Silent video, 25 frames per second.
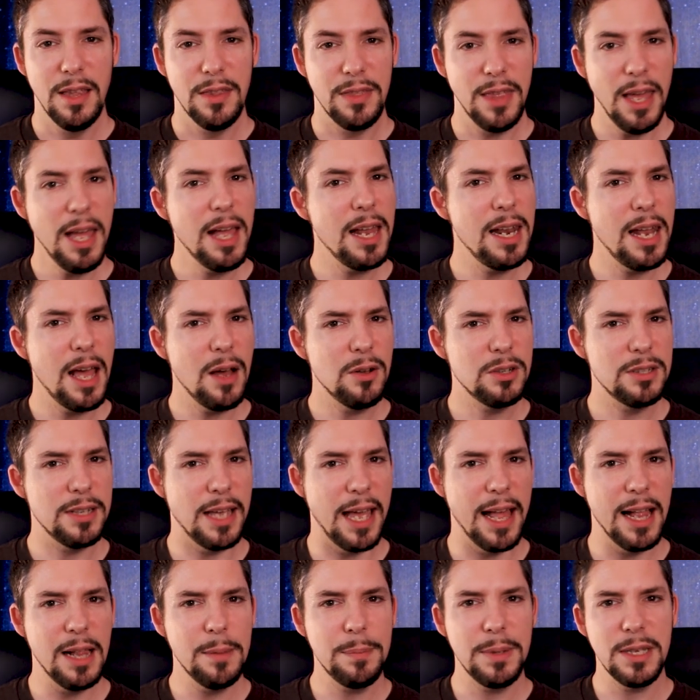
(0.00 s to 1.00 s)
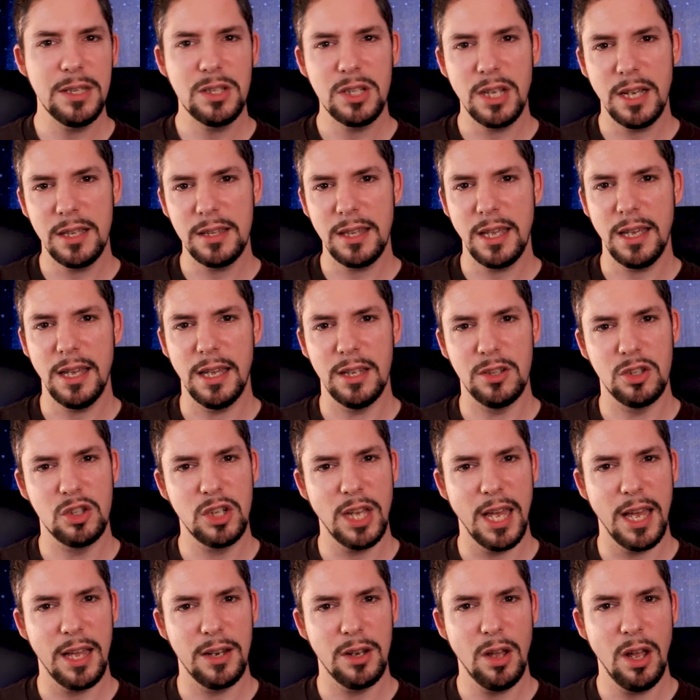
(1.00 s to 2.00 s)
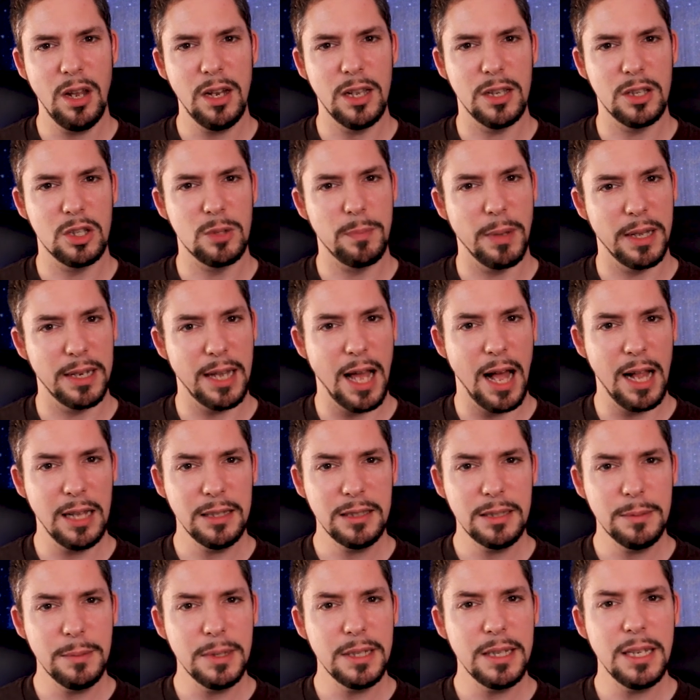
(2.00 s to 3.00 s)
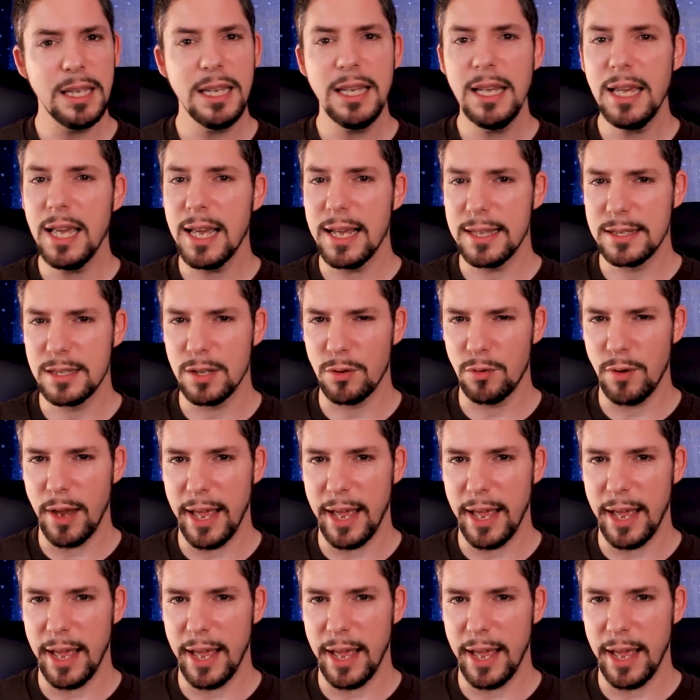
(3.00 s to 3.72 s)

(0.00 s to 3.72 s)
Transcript: They're allowed to help each other and share knowledge, but ultimately it's a